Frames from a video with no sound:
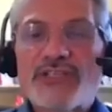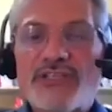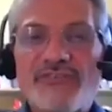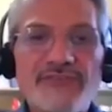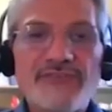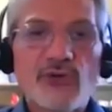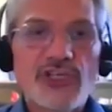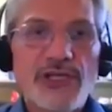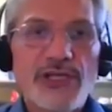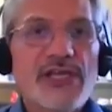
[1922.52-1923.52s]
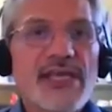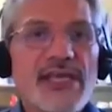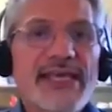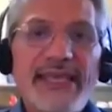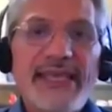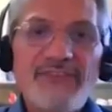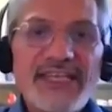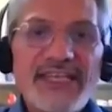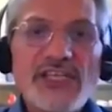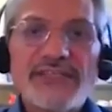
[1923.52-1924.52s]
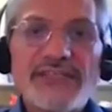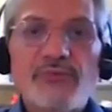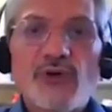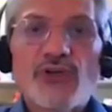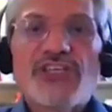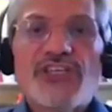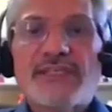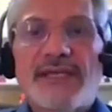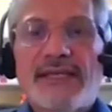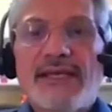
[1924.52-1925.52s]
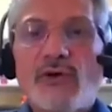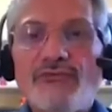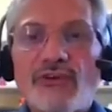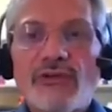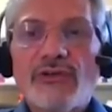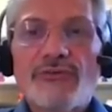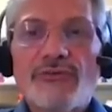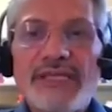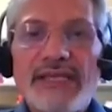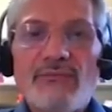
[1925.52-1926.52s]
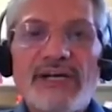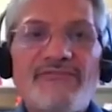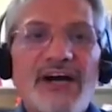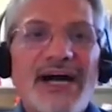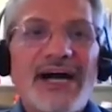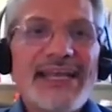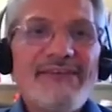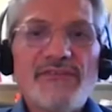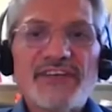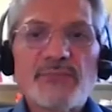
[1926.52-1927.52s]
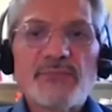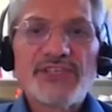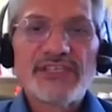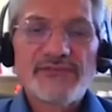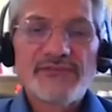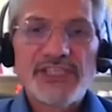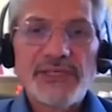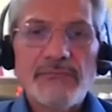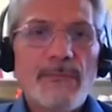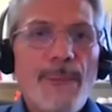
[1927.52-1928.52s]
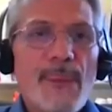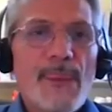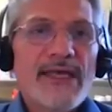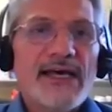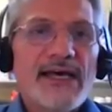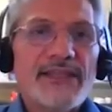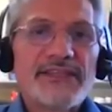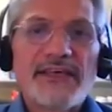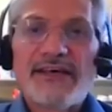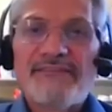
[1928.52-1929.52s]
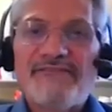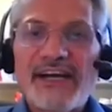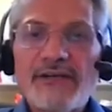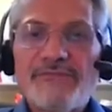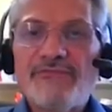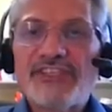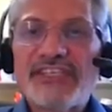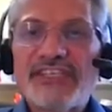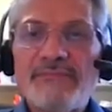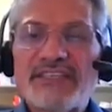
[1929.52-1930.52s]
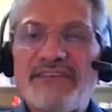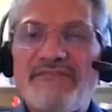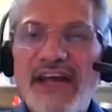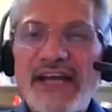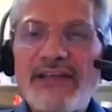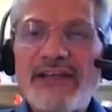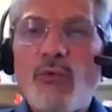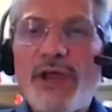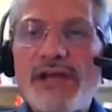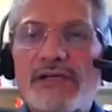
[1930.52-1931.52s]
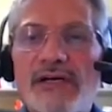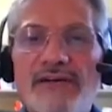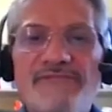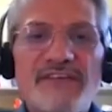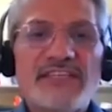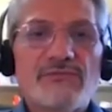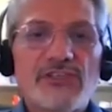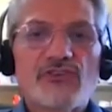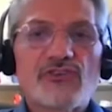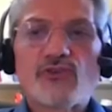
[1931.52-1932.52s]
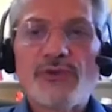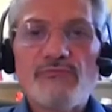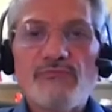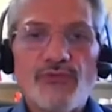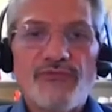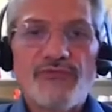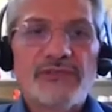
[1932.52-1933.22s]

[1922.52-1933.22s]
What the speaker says: the need for change. In the next-gen DITA projects, on the contrary, we have a high level of expertise of the team. And very often the team is very aware of things to improve.